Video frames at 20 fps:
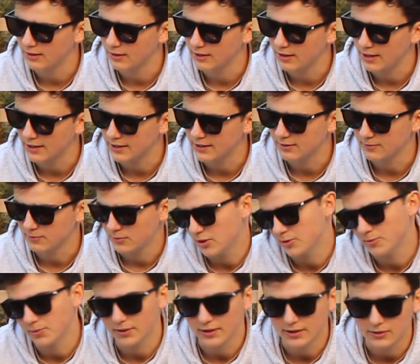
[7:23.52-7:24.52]
I can
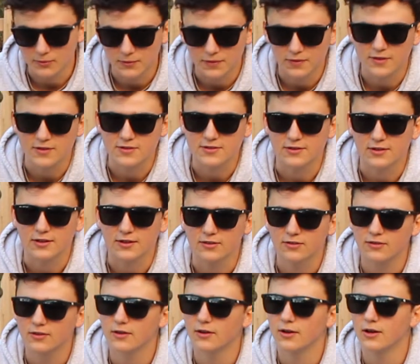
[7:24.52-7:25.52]
manipulate with this
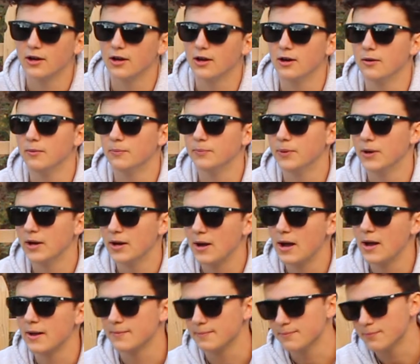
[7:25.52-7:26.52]
disc. But
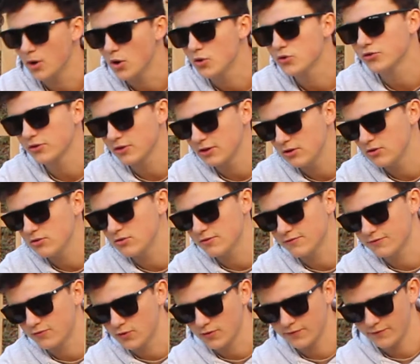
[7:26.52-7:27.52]
I mostly use it
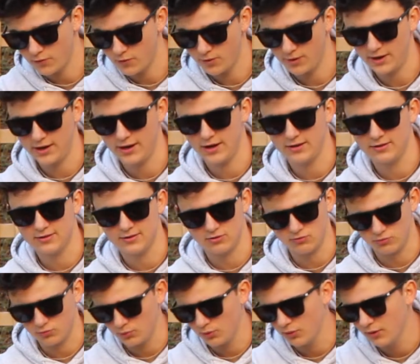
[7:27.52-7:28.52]
for forehands.
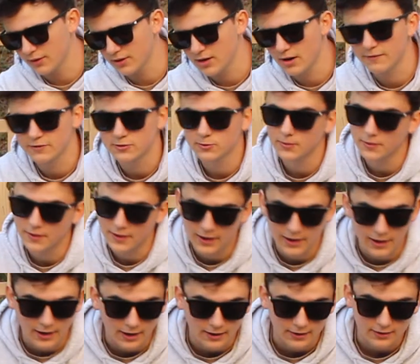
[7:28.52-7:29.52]
It's really comfortable in the
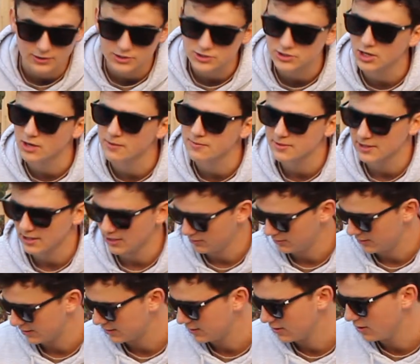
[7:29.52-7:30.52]
hand and just comes out
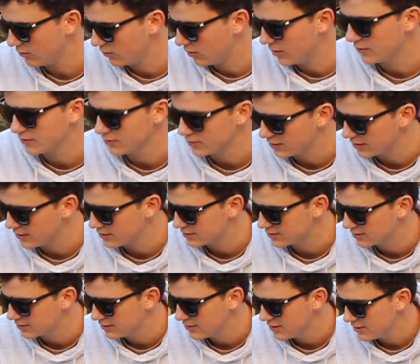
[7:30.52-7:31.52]
like no other
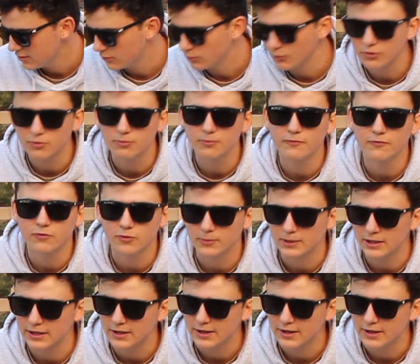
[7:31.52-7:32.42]
disc for me.